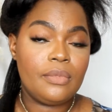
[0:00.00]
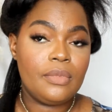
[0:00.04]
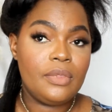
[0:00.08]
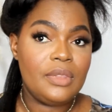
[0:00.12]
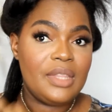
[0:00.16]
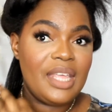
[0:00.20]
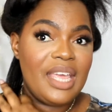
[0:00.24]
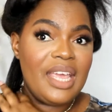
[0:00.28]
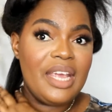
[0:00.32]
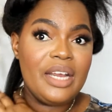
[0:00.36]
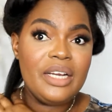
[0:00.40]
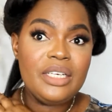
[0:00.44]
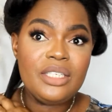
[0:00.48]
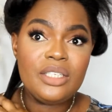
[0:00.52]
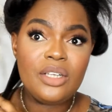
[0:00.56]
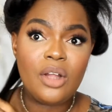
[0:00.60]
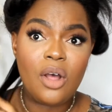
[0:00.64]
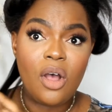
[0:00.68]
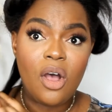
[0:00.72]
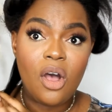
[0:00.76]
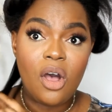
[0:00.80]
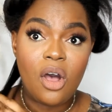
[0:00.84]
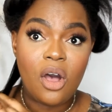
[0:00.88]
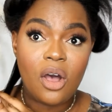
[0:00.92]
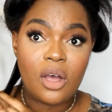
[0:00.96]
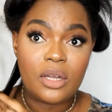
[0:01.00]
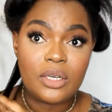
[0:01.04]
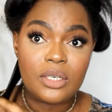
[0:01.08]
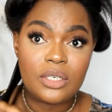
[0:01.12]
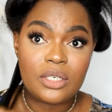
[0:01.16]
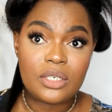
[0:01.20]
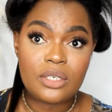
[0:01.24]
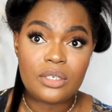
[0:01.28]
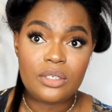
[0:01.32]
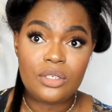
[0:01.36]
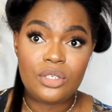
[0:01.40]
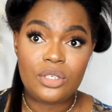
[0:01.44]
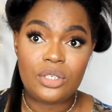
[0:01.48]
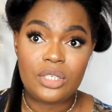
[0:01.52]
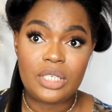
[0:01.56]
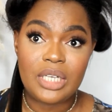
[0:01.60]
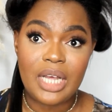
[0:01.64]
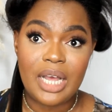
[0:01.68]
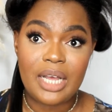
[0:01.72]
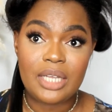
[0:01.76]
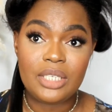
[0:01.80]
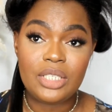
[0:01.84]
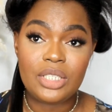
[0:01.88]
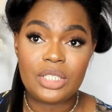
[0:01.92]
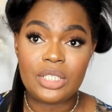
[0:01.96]
hair is not hot to
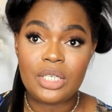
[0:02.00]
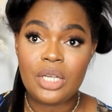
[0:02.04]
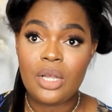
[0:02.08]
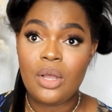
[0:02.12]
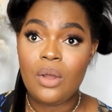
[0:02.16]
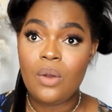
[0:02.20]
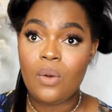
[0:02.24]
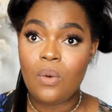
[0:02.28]
touch